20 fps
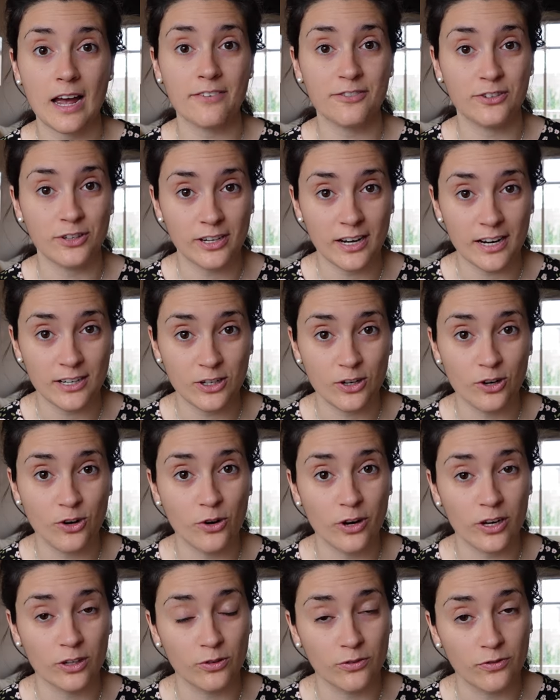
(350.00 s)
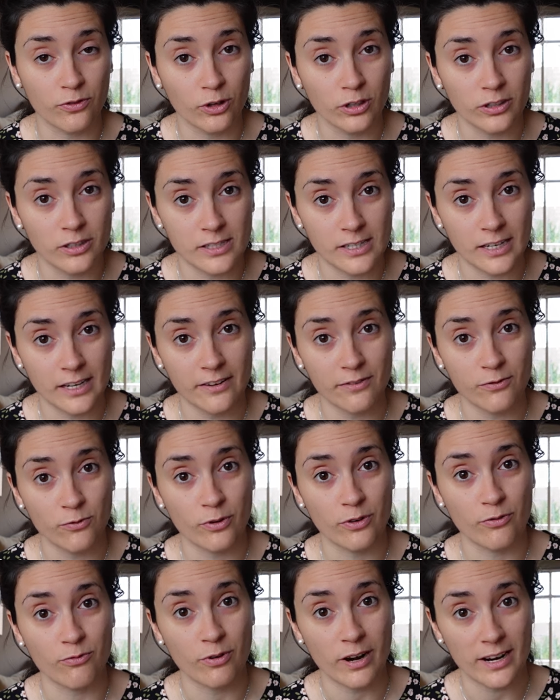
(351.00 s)
After that, you're going to fold the sleeve
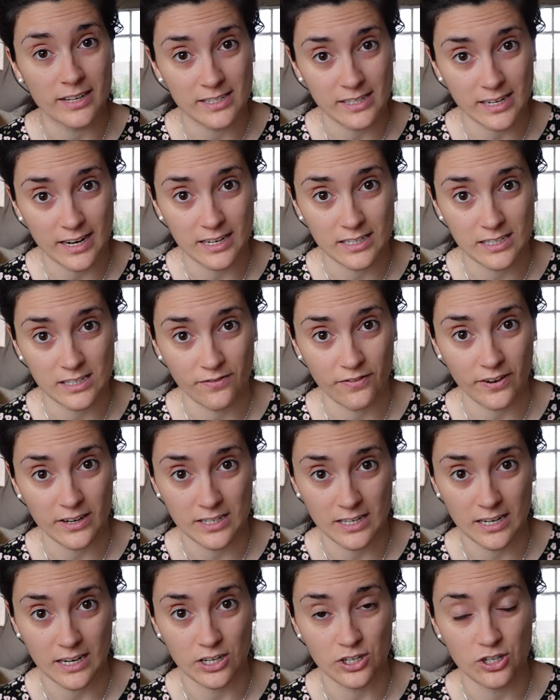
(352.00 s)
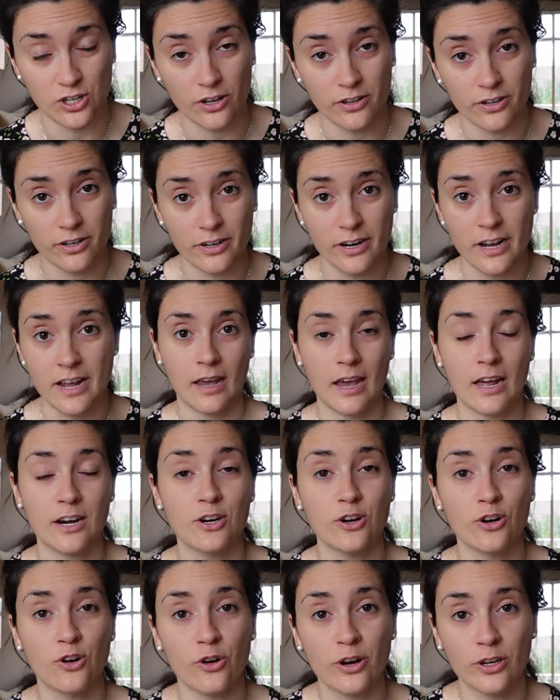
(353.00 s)
with right sides facing each other and
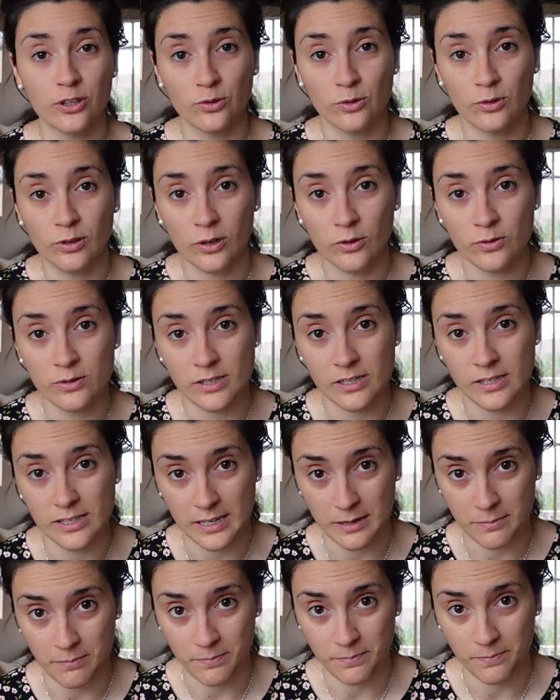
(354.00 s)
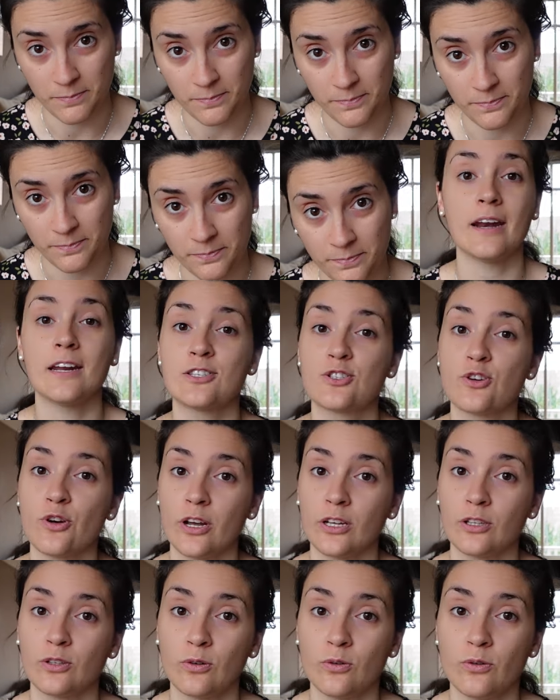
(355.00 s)
you're going to close the seam. And it's
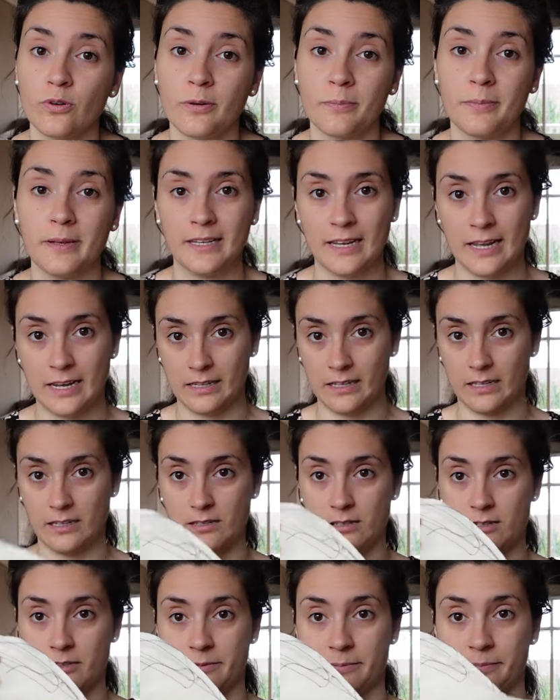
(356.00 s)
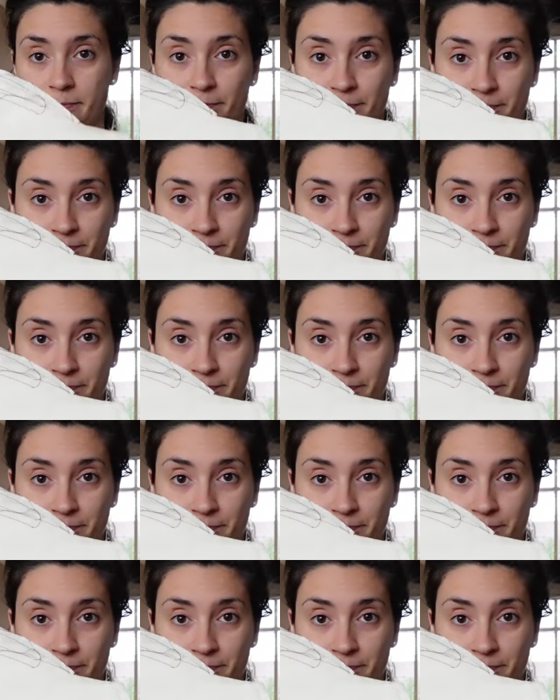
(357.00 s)
going to look a bit like this.